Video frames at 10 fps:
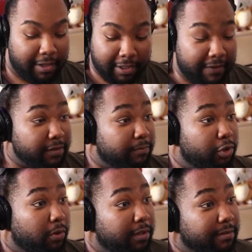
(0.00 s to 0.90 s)
Give her some
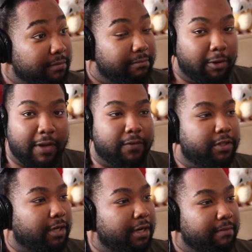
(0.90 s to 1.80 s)
shorts. Don't give her a
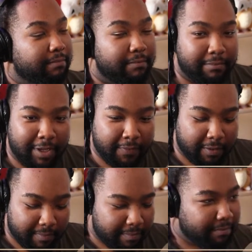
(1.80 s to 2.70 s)
skirt. Give
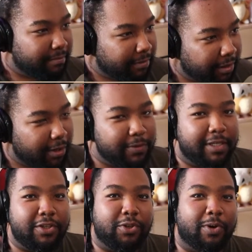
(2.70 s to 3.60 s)
her closed
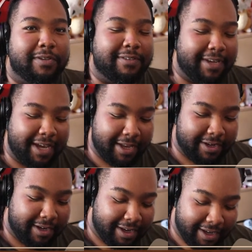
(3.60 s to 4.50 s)
in shorts.
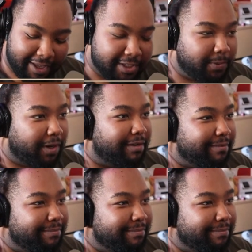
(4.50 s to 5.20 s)
And guess what?